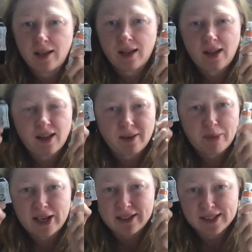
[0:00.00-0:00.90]
Uh, the
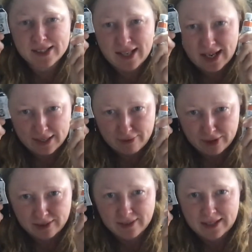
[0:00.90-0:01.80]
brand is not
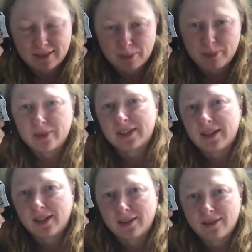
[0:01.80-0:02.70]
even that
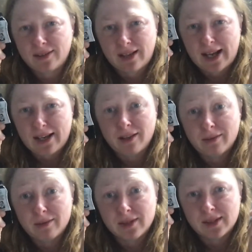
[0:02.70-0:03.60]
important. I
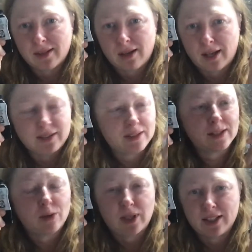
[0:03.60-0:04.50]
use
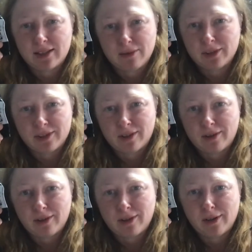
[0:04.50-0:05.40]
artist quality
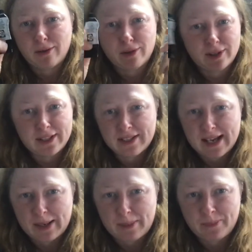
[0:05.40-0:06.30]
watercolor all the
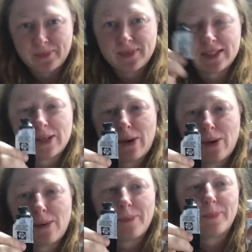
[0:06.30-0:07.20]
time.
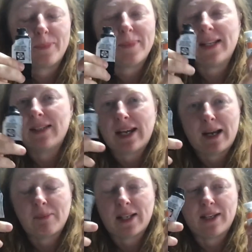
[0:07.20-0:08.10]
So, but there
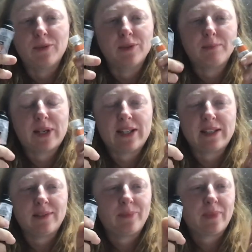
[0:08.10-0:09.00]
are many good
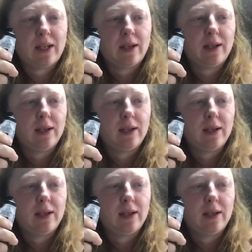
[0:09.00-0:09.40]
brand, uh,